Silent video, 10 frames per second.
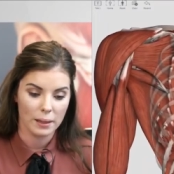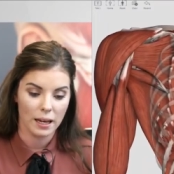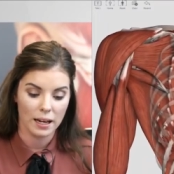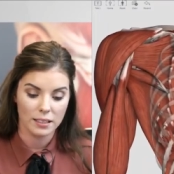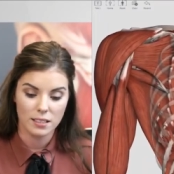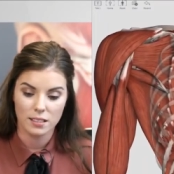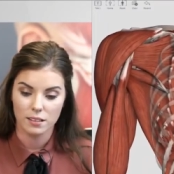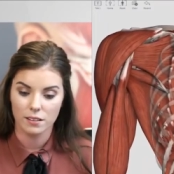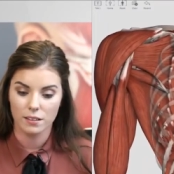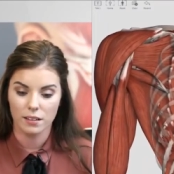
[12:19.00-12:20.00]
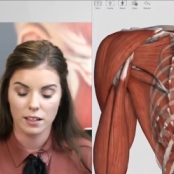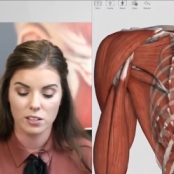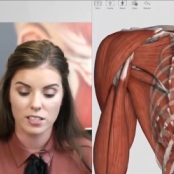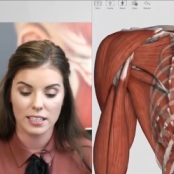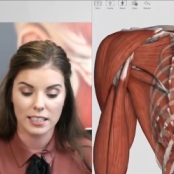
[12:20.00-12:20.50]
and I'll
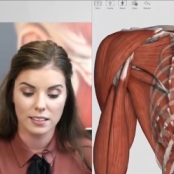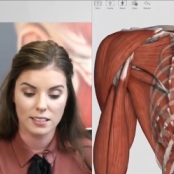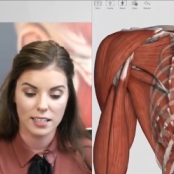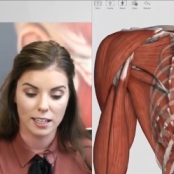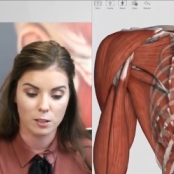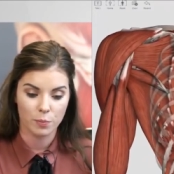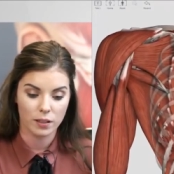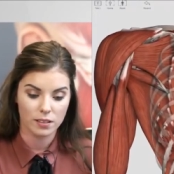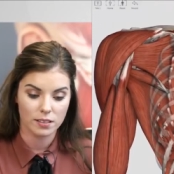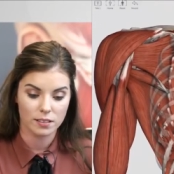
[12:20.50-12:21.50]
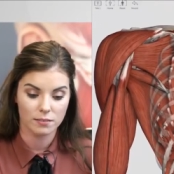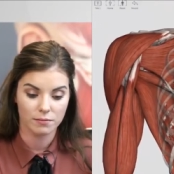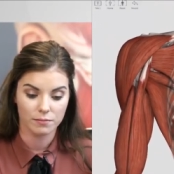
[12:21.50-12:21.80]
just delete this text box